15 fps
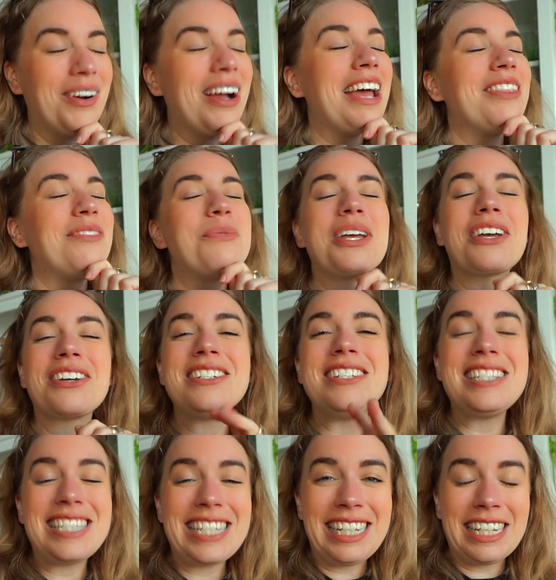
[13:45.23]
and we're going to
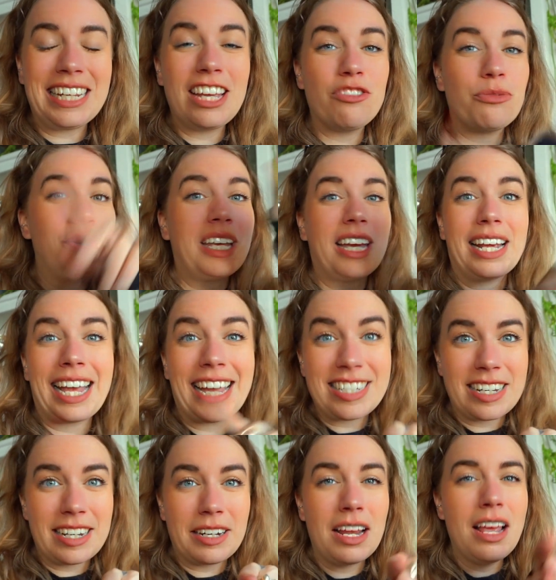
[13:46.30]
see if we can get
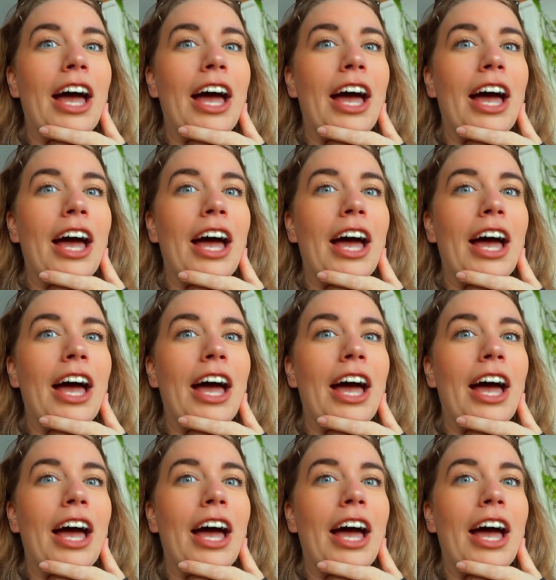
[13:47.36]
in.